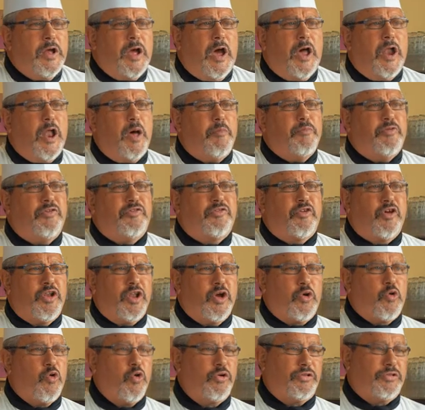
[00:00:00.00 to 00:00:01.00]
and I'm just
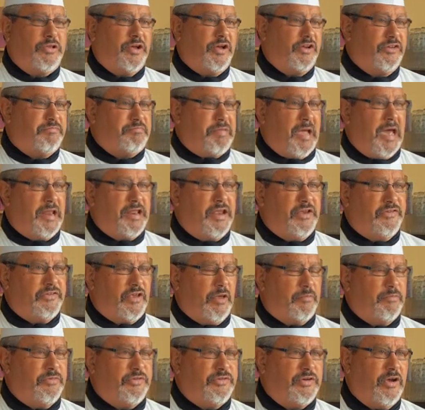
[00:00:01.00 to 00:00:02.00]
going to cook these patties
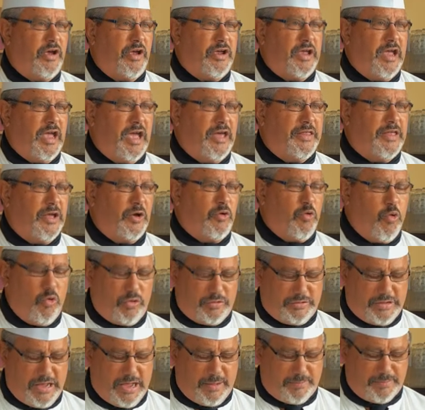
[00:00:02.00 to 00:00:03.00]
up and show you how they're
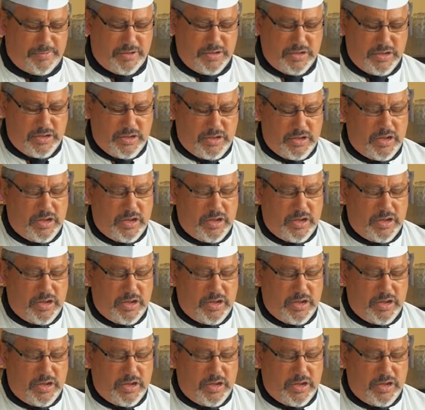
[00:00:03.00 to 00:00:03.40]
cooked up.